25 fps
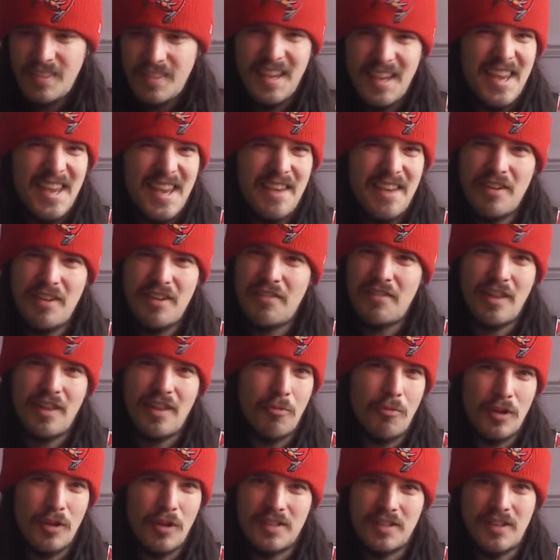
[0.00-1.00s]
Even if they
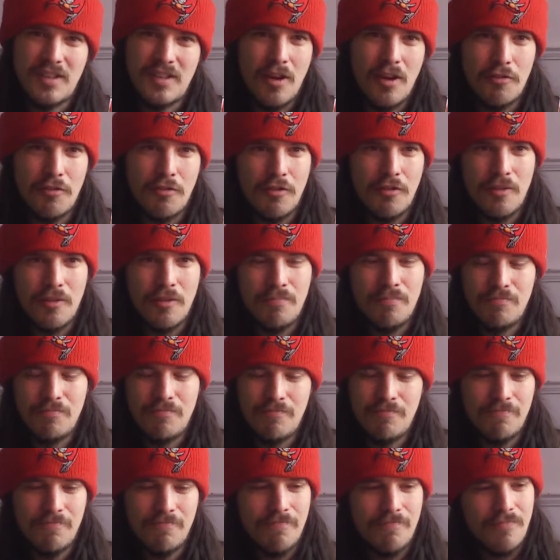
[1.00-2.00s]
wanted to go for
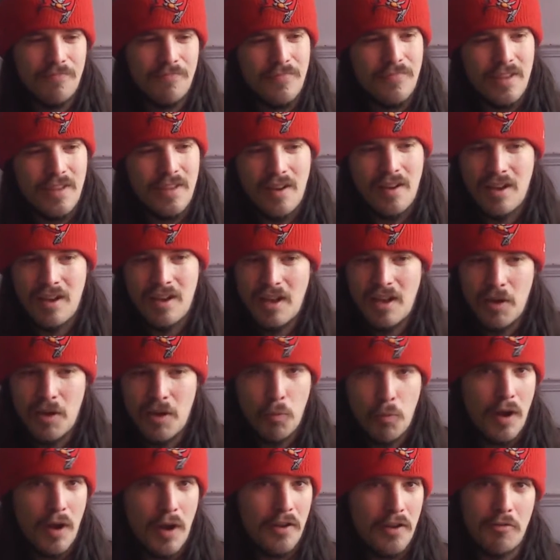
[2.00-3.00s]

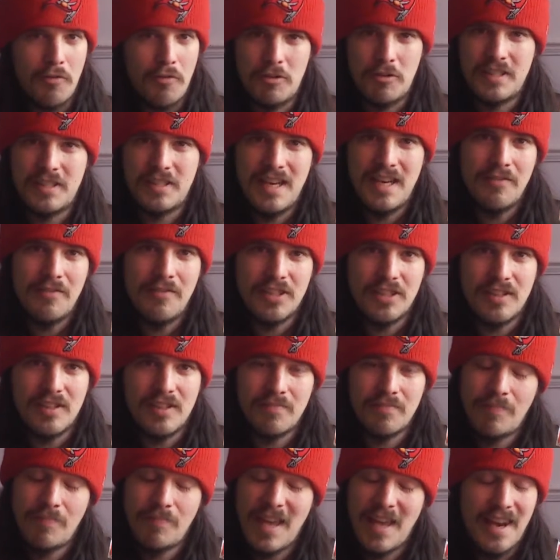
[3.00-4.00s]
one of the receivers,
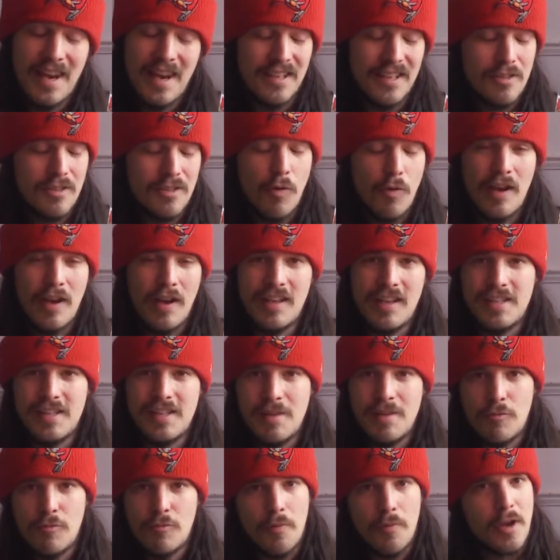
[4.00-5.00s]
again, it's quite a
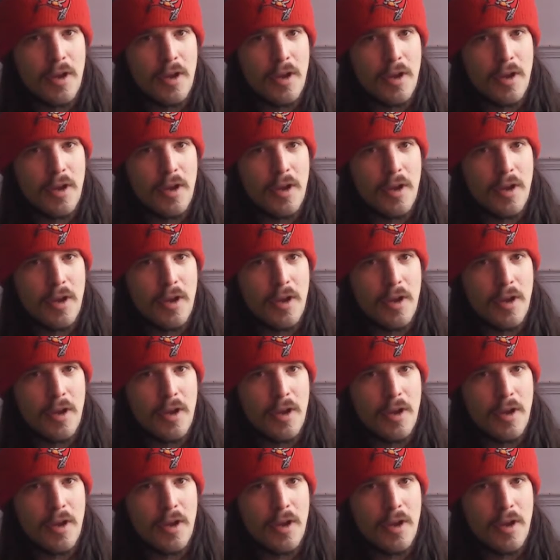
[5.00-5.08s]
deep group.